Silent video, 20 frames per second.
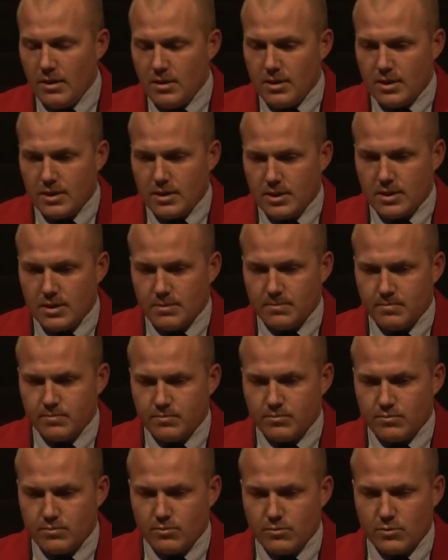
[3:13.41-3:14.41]

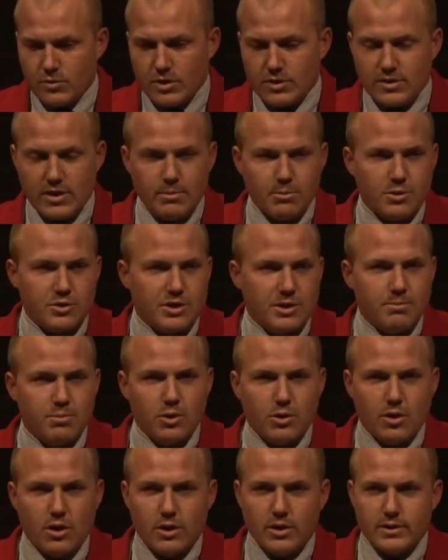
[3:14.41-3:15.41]
the Timbers had
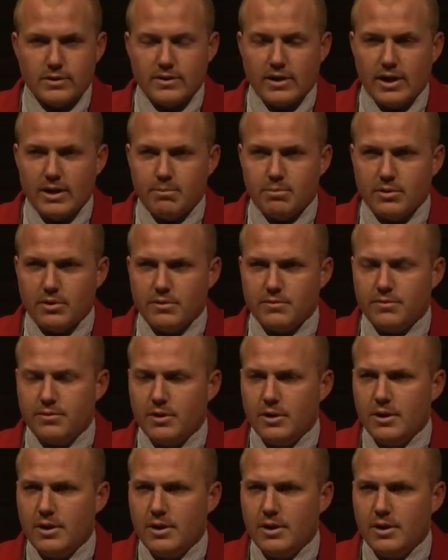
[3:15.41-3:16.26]
put on a type of